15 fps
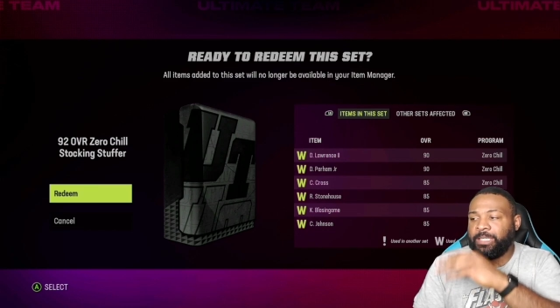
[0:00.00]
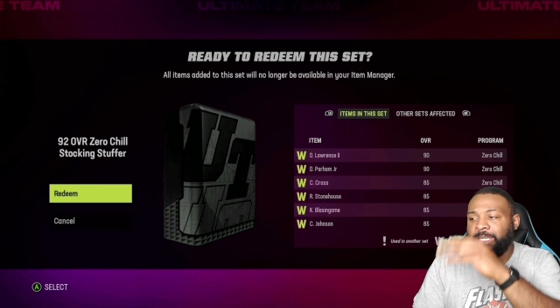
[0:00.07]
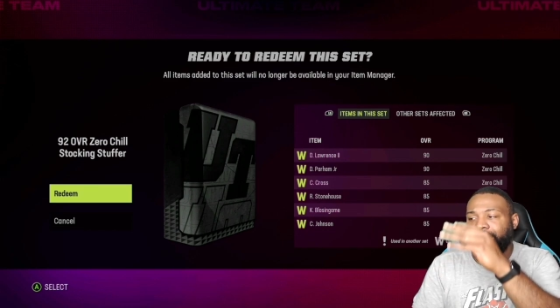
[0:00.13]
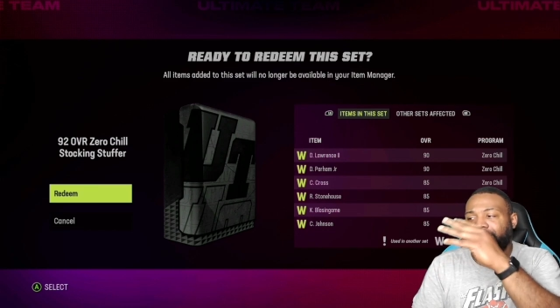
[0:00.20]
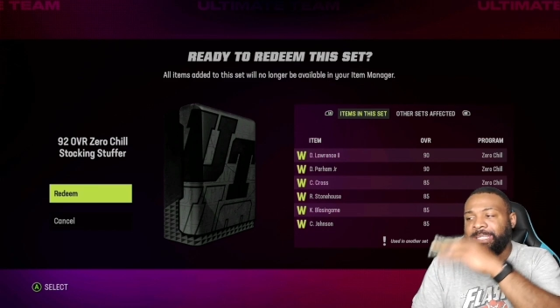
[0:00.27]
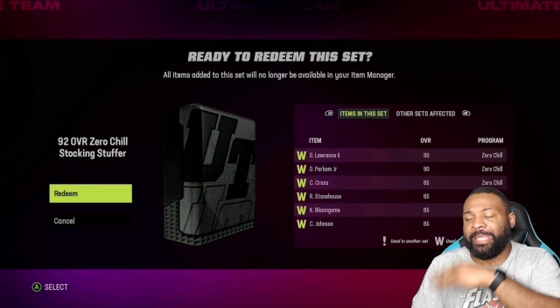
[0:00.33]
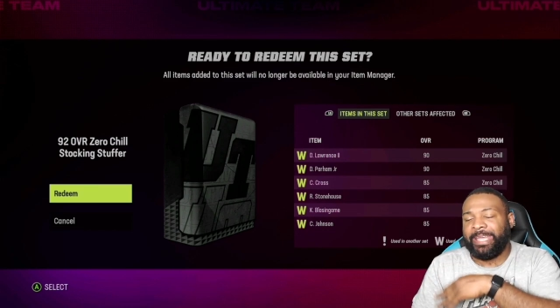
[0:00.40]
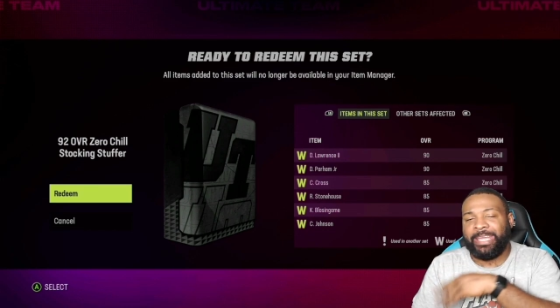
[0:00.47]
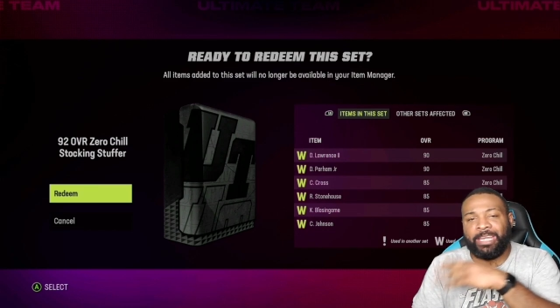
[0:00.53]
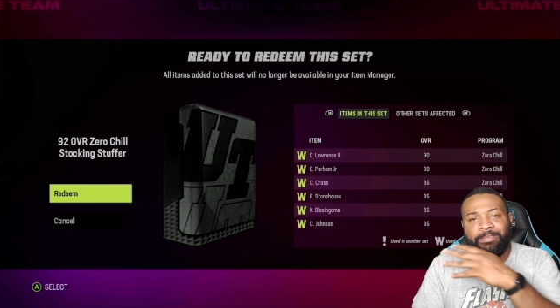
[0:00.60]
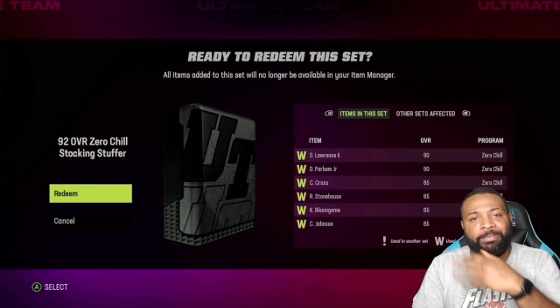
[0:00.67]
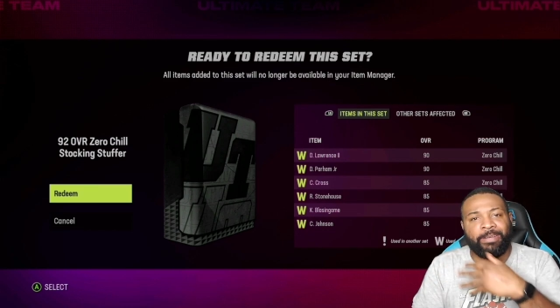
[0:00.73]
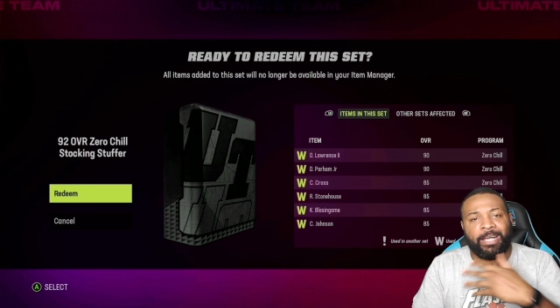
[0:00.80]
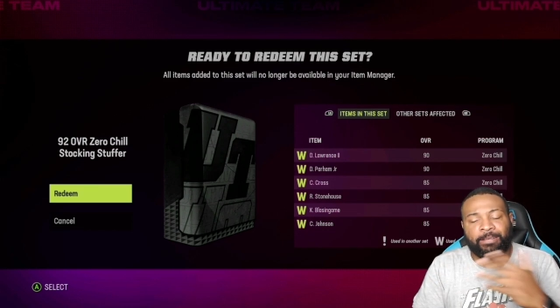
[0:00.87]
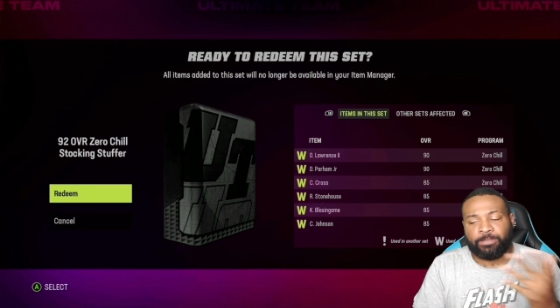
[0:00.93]
And then the
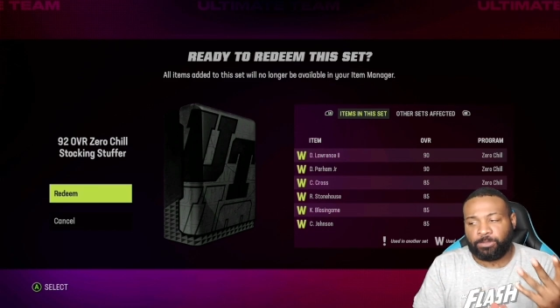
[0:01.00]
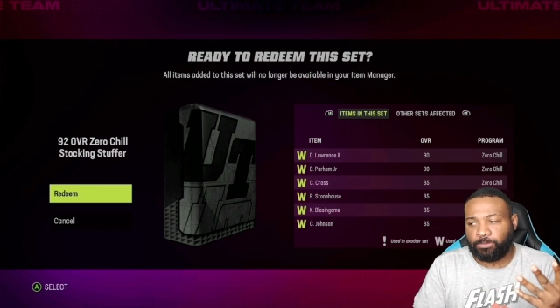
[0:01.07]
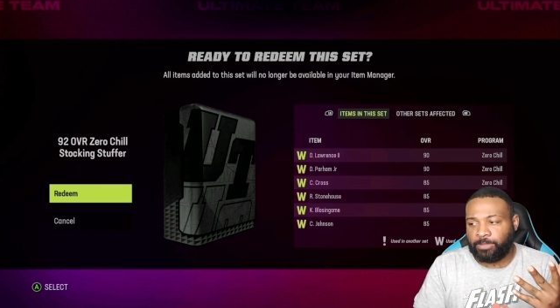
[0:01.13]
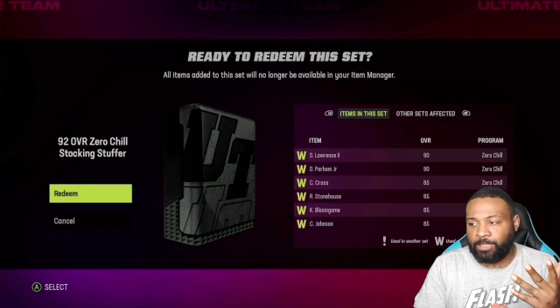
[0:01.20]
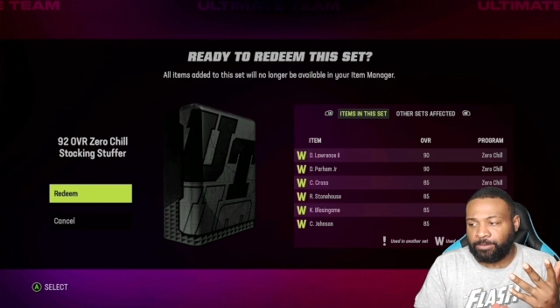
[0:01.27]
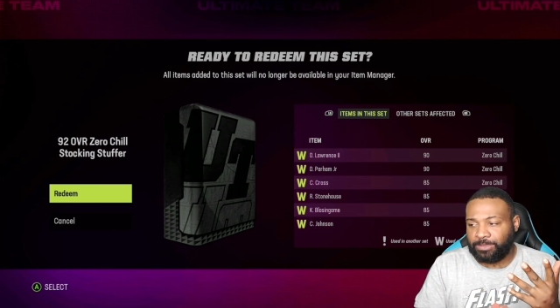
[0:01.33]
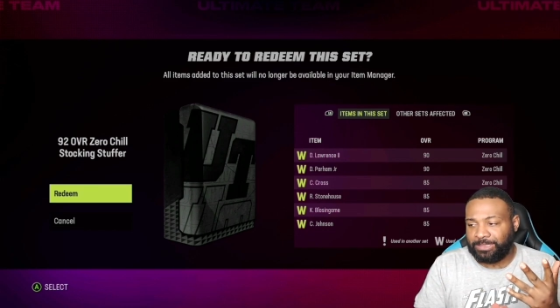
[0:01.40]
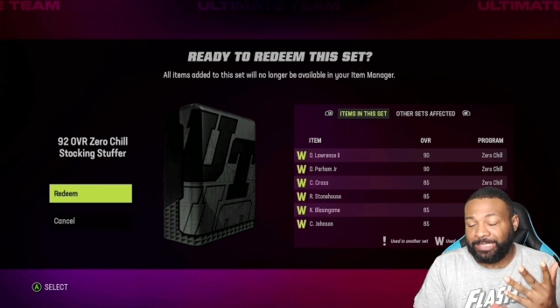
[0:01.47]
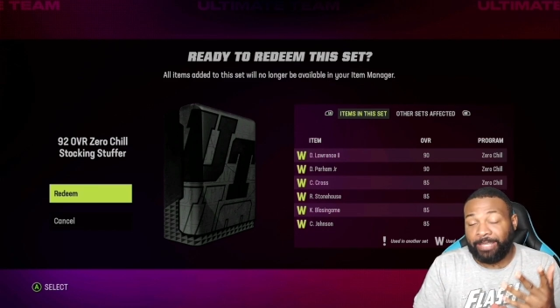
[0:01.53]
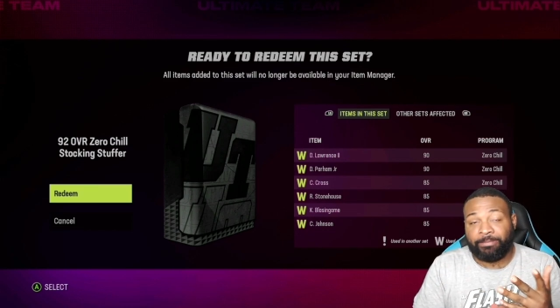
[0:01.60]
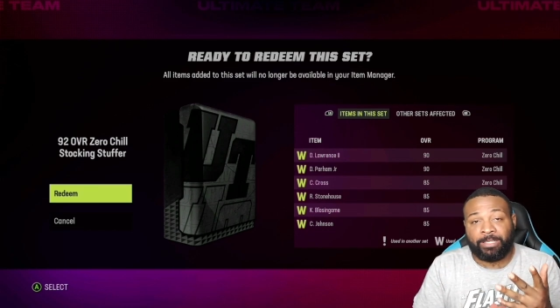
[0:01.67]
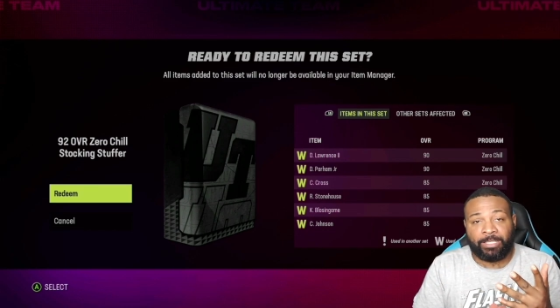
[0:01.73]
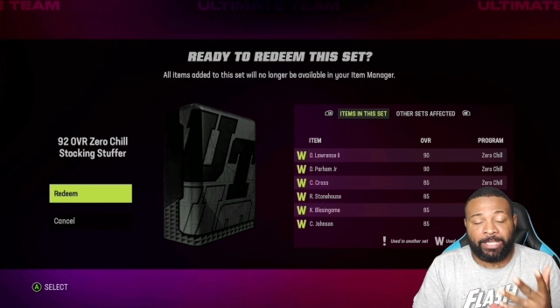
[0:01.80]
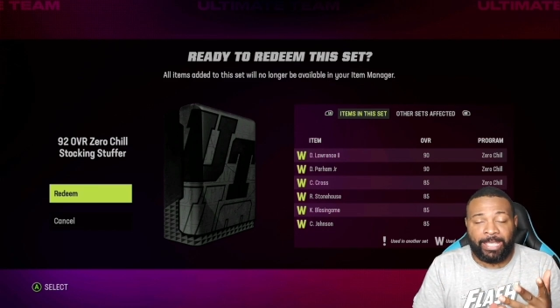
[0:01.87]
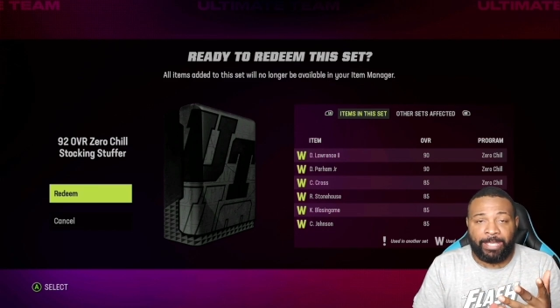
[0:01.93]
85s are around
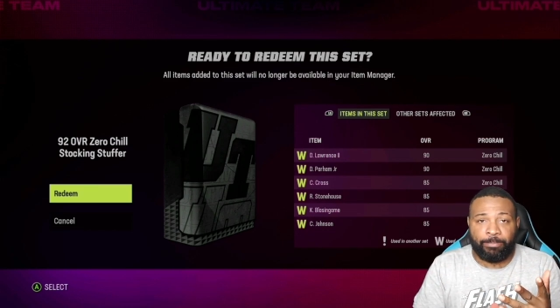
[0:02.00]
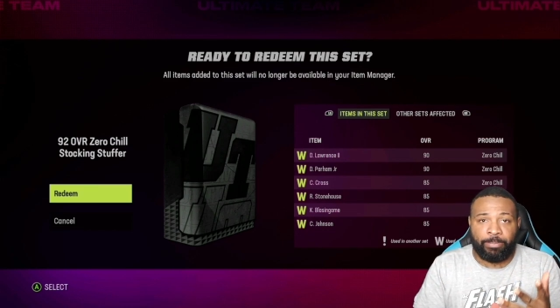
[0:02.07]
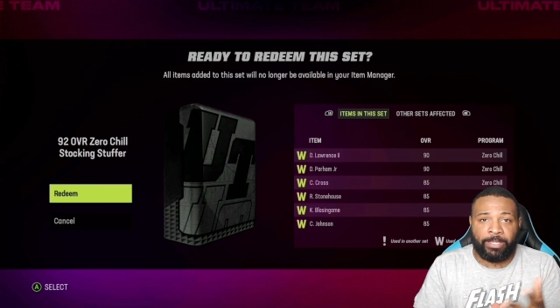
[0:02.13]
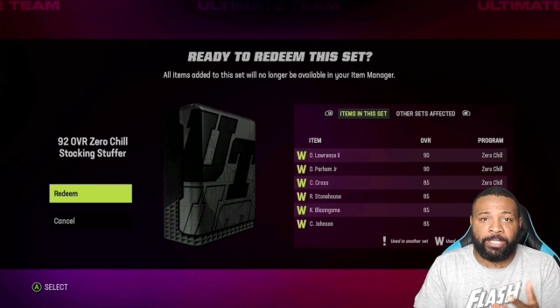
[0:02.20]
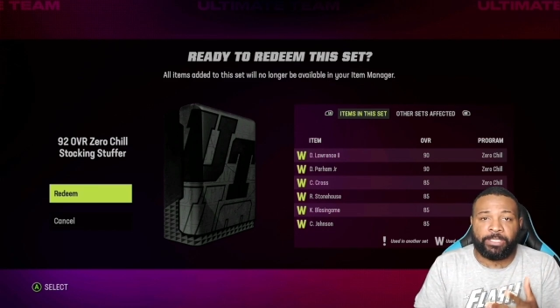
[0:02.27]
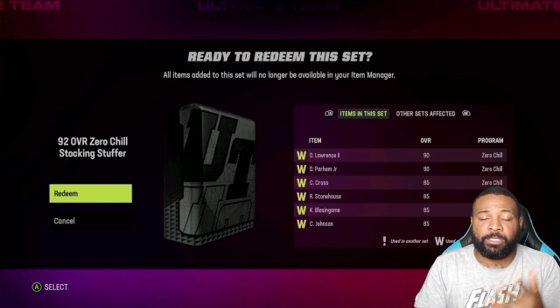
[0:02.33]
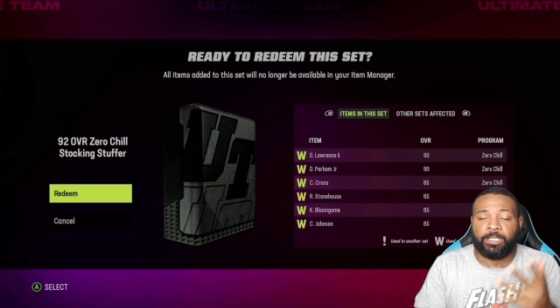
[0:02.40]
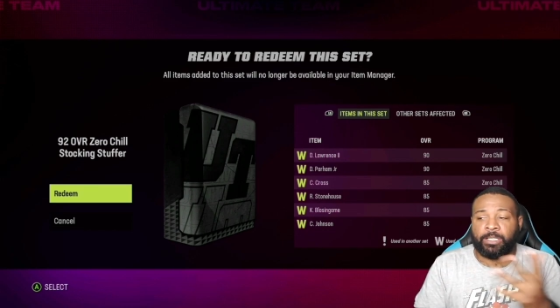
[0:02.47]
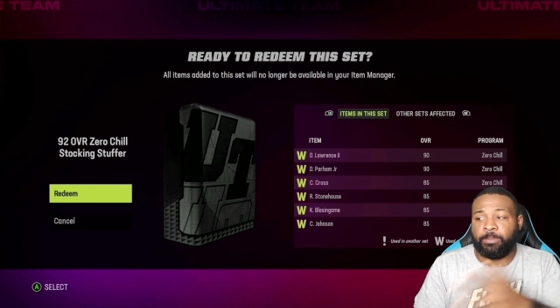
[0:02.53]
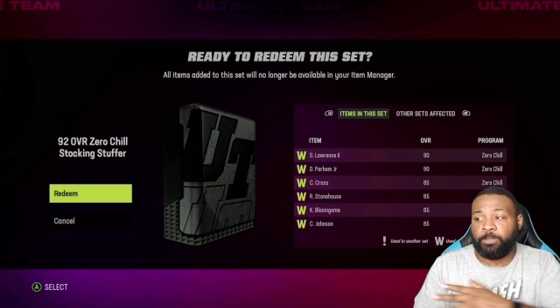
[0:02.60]
7K piece.